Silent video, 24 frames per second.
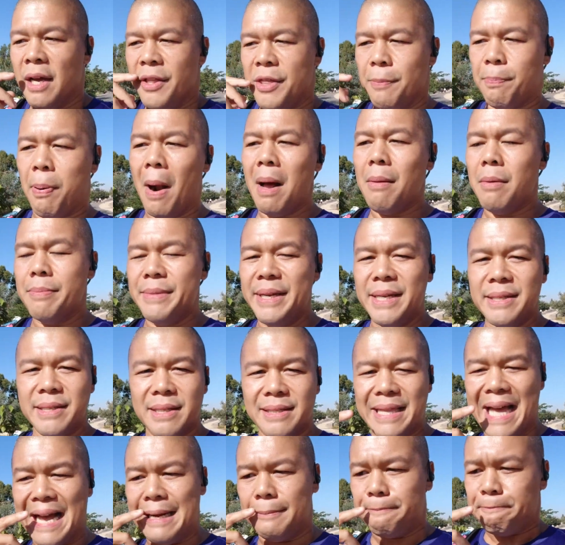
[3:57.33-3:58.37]
The problem
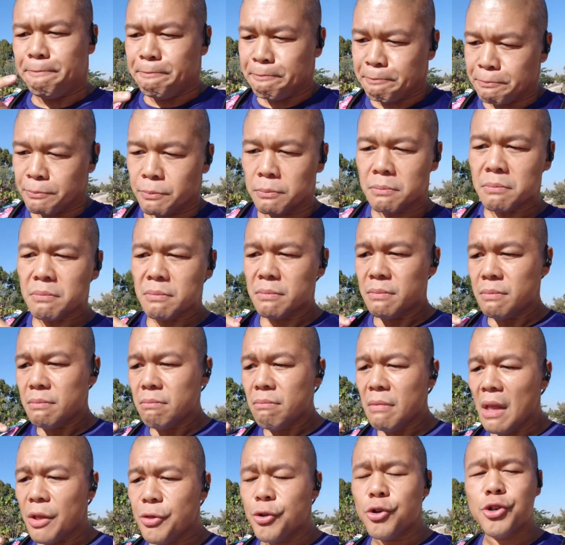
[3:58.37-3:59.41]
is that
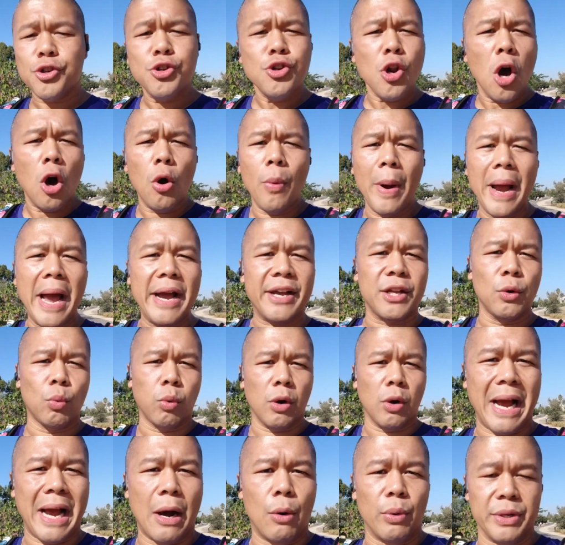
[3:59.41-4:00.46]
there's no way I could
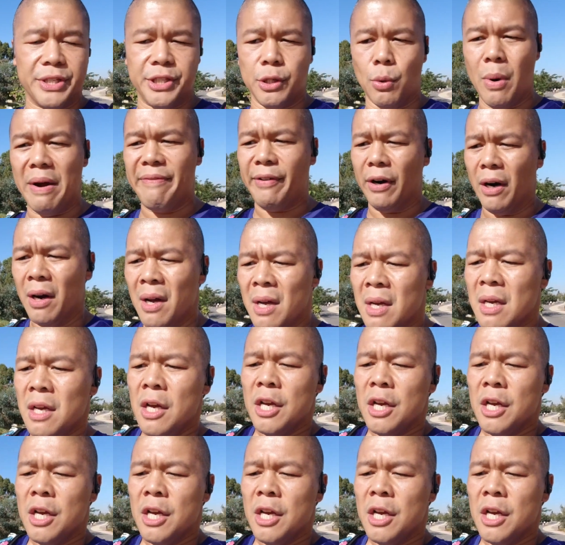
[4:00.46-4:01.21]
out whatsoever.